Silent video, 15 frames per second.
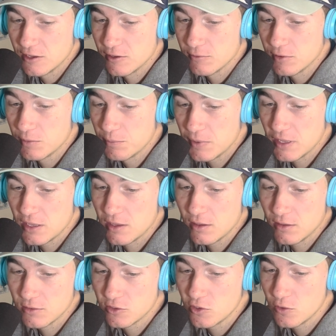It would
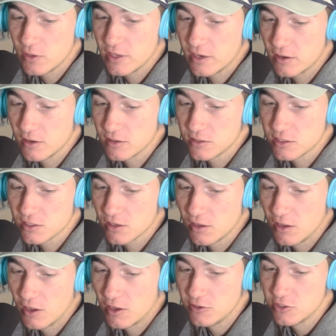be 2 years,
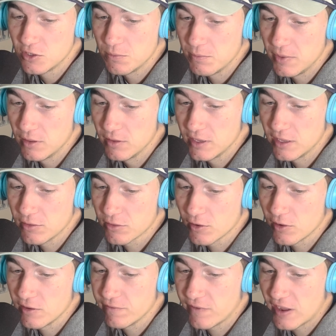$100 million,
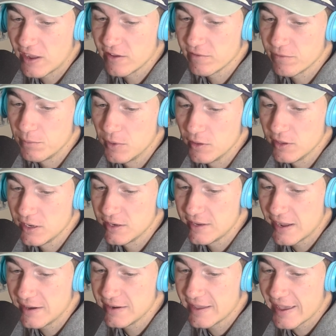$35 million
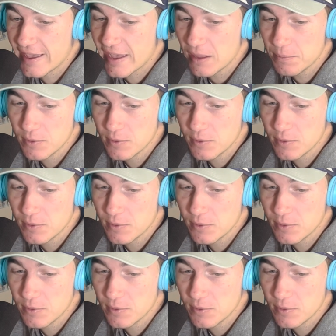dead cap.